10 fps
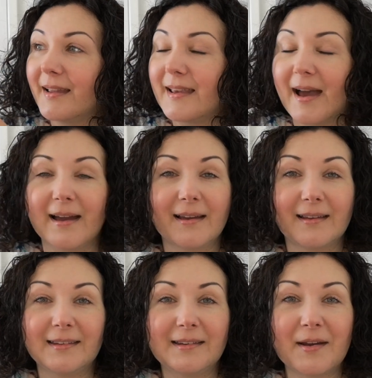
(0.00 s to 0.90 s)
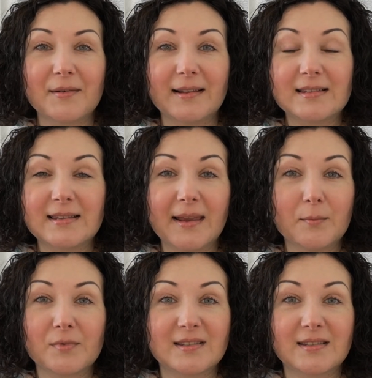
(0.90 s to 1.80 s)
Yeah, you know, and the
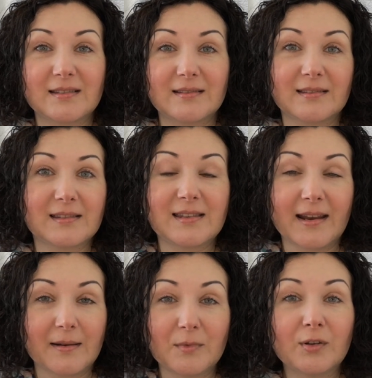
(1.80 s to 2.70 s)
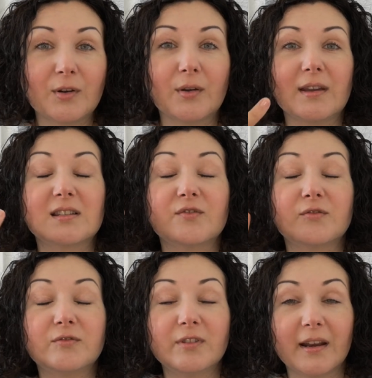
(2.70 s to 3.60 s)
same with denim, you know, it's
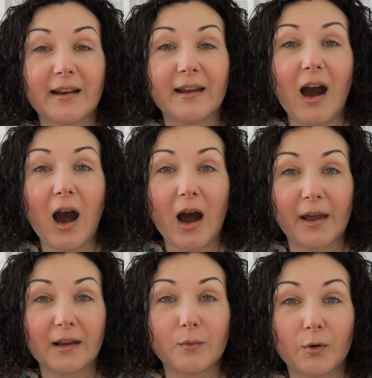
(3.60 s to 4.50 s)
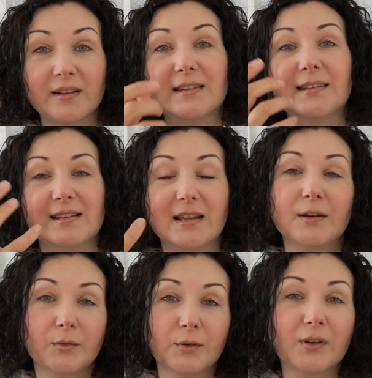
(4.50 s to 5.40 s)
really high quality. Yes, I
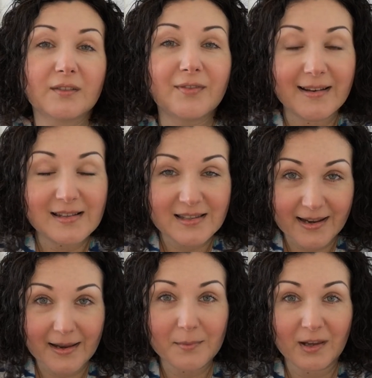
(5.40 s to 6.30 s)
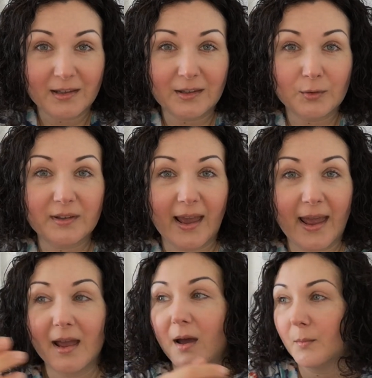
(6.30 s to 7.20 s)
know you can find denim in the
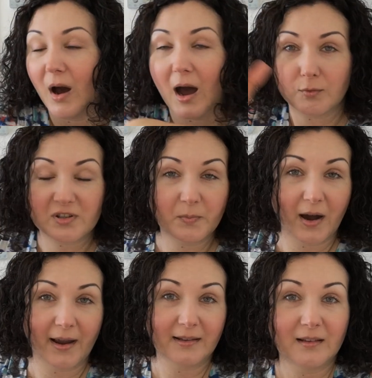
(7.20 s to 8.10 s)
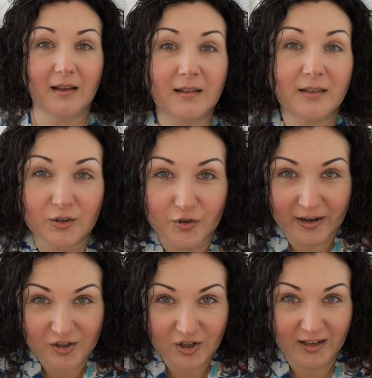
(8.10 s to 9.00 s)
UK, but I was buying the
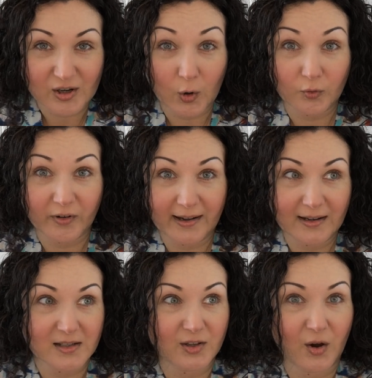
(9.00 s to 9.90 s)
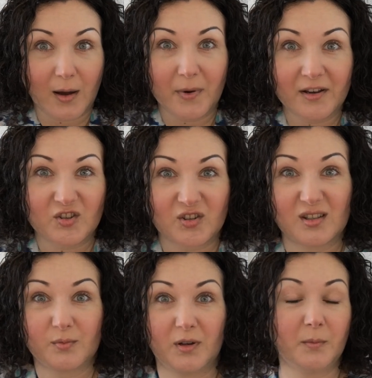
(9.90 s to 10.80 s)
trench kit already, so I might just
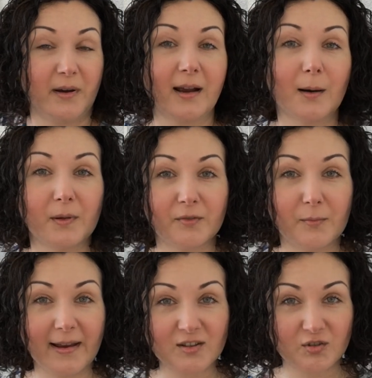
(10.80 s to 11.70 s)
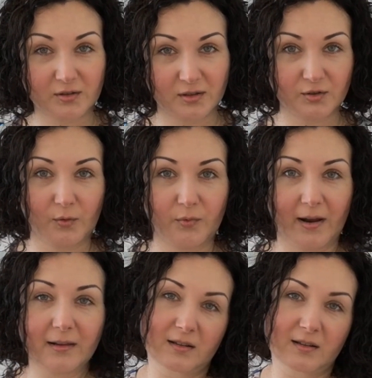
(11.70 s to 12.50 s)
as well buy a couple of my extras on top, right?